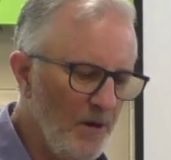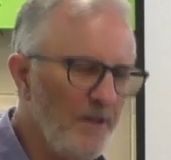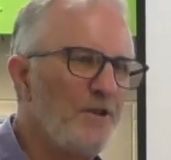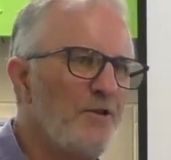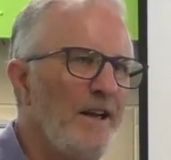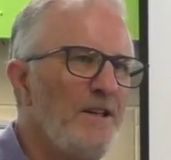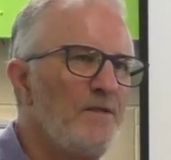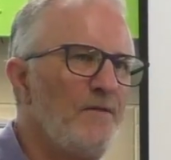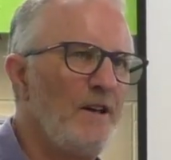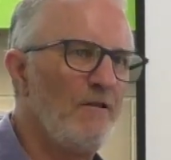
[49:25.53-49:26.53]
by the
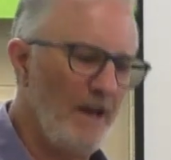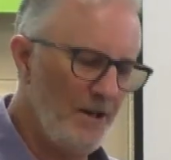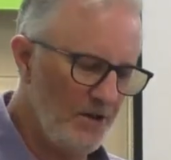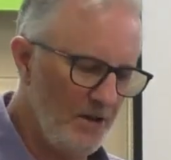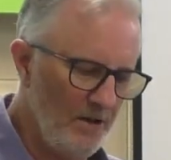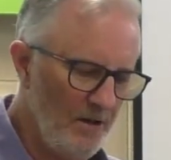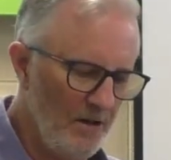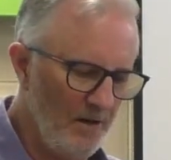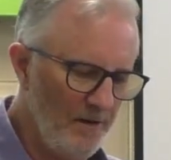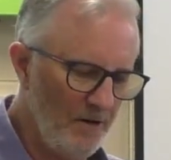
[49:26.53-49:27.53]
transfiguration
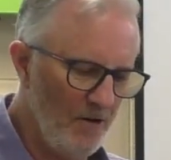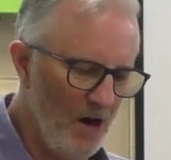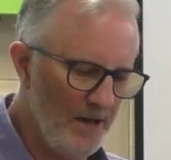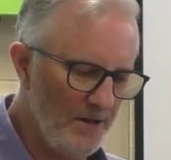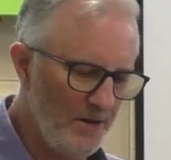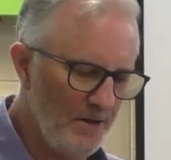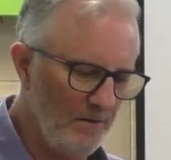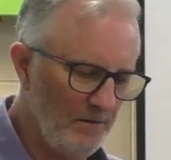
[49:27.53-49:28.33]
of the Christ.